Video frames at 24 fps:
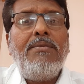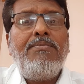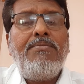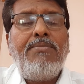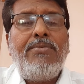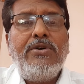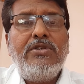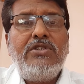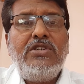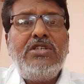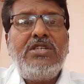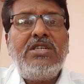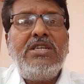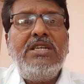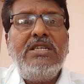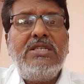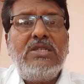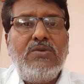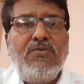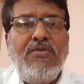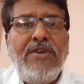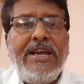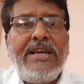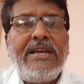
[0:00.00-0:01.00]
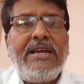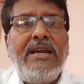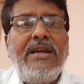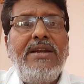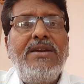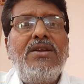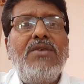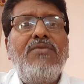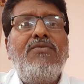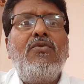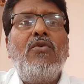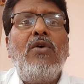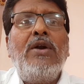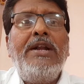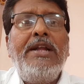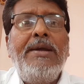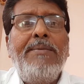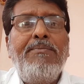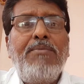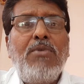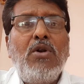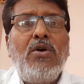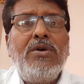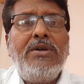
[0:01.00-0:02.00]
position is vacant, if one
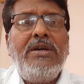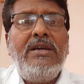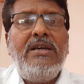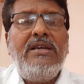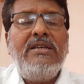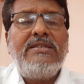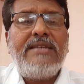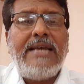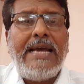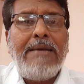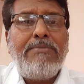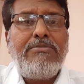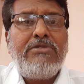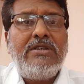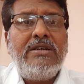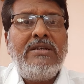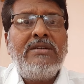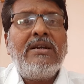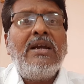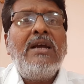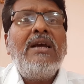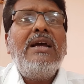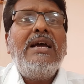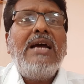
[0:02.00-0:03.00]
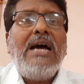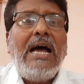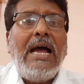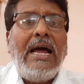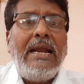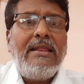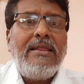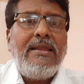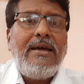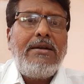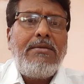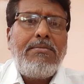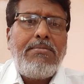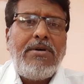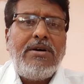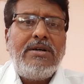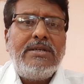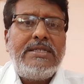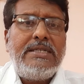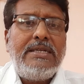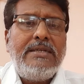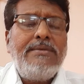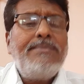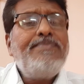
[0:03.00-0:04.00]
employee is absent, and that
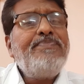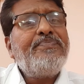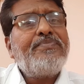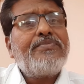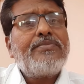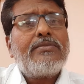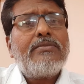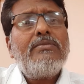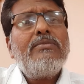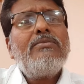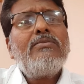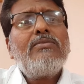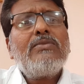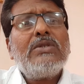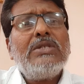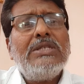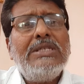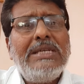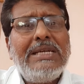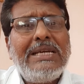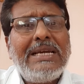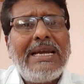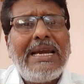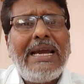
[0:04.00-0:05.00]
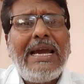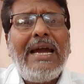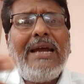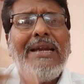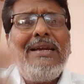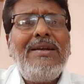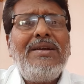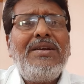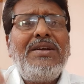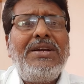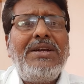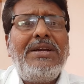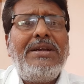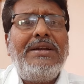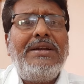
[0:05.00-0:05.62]
person can